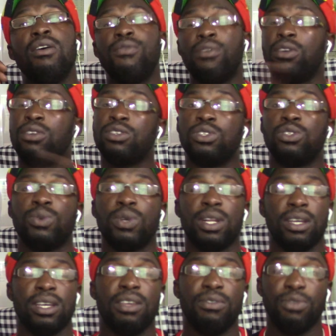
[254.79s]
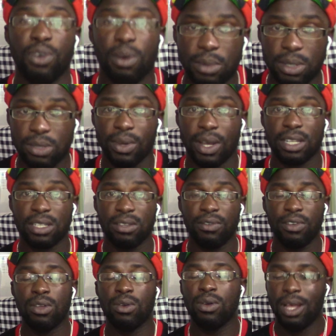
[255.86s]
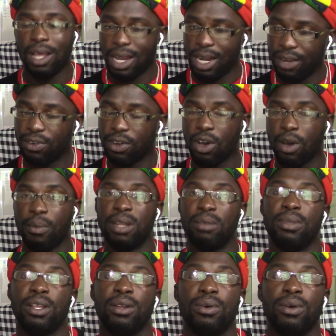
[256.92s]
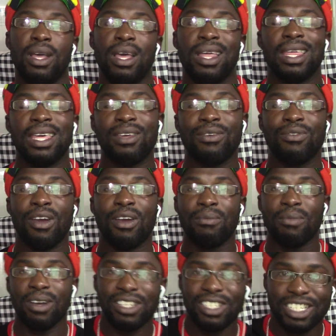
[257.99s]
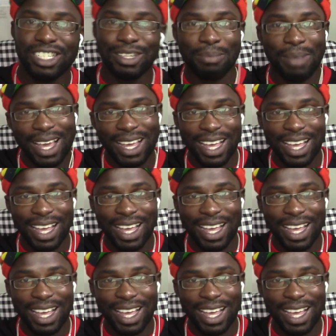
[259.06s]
Follow us on Twitter. If you want me to react to a video, leave a comment below. Thank you very much. Bye,